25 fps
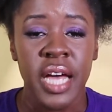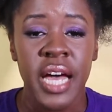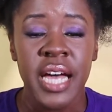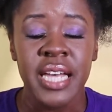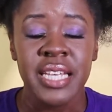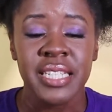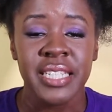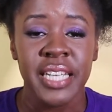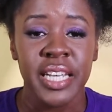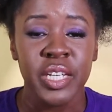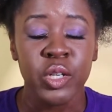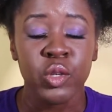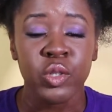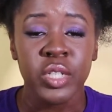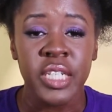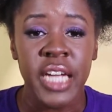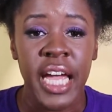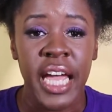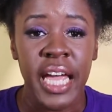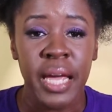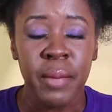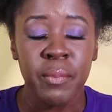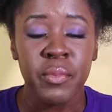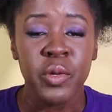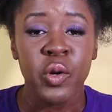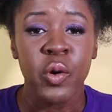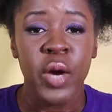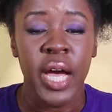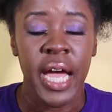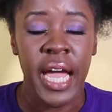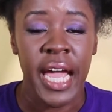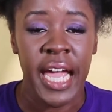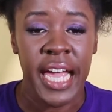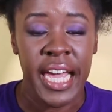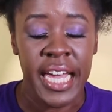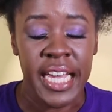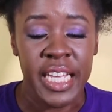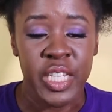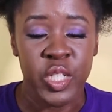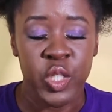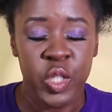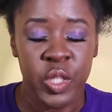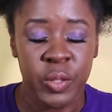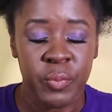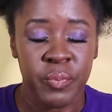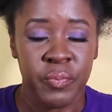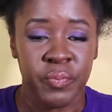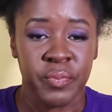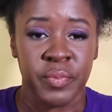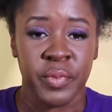Say your name, your age,
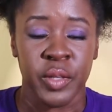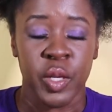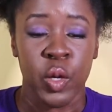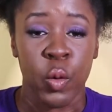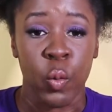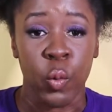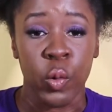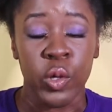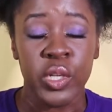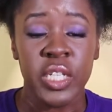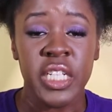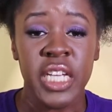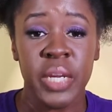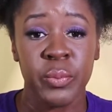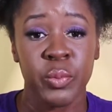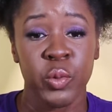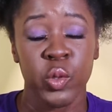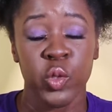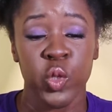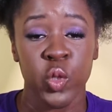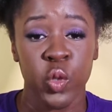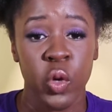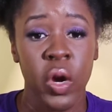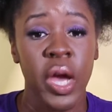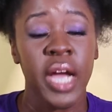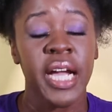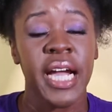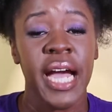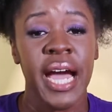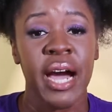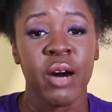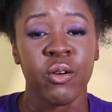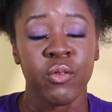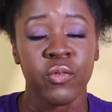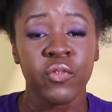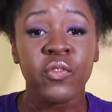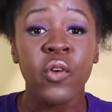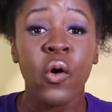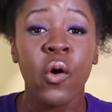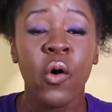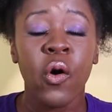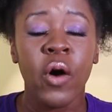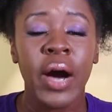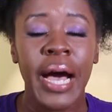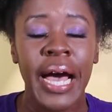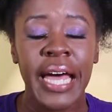what team you're trying out for,